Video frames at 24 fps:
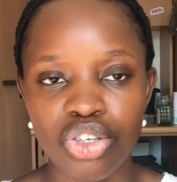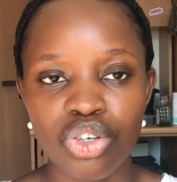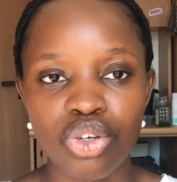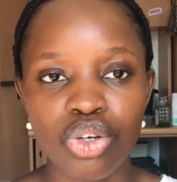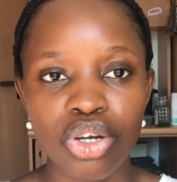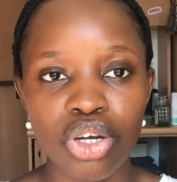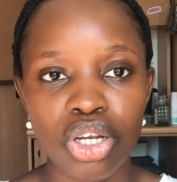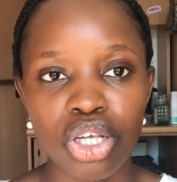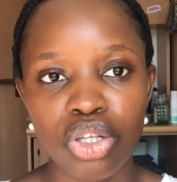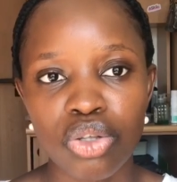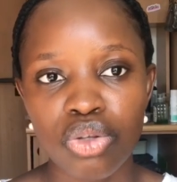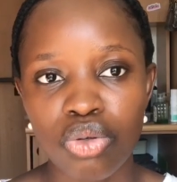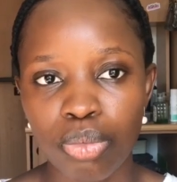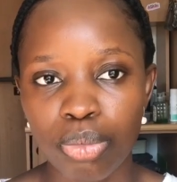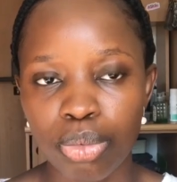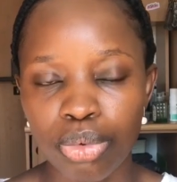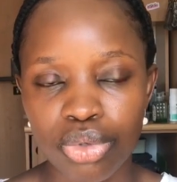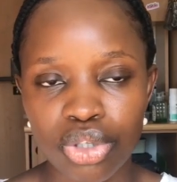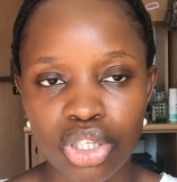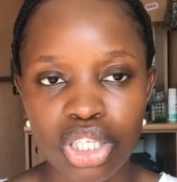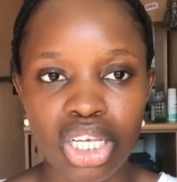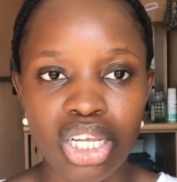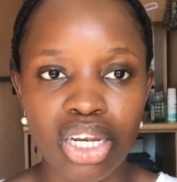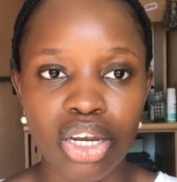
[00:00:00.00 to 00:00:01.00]
you need to
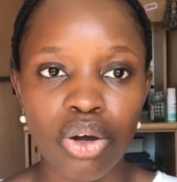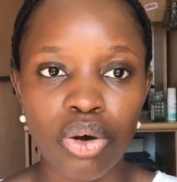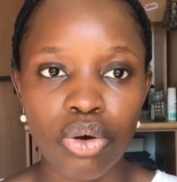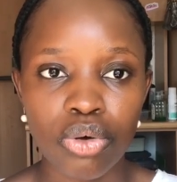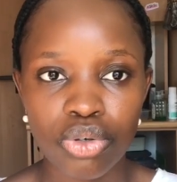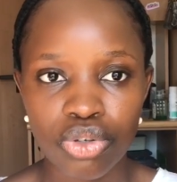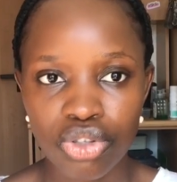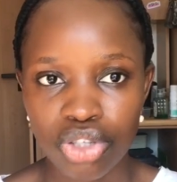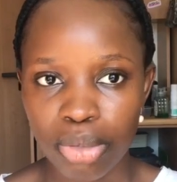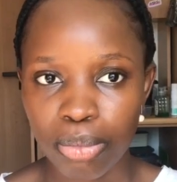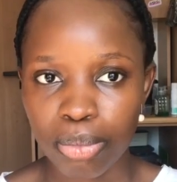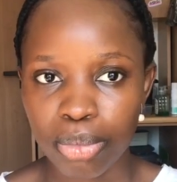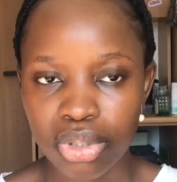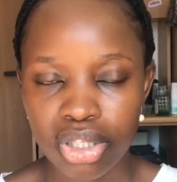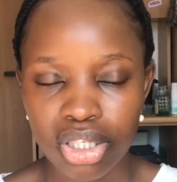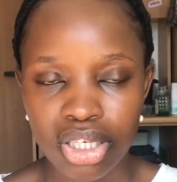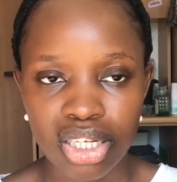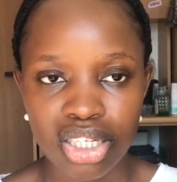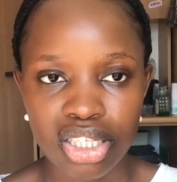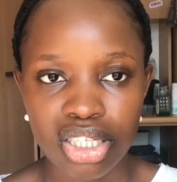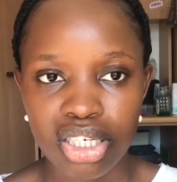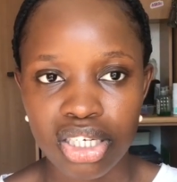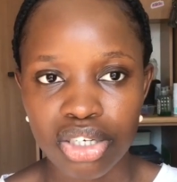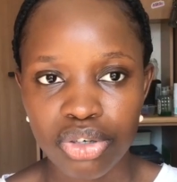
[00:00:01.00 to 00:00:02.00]
put in all those
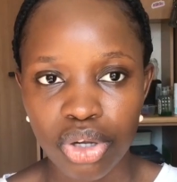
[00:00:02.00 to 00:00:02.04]
important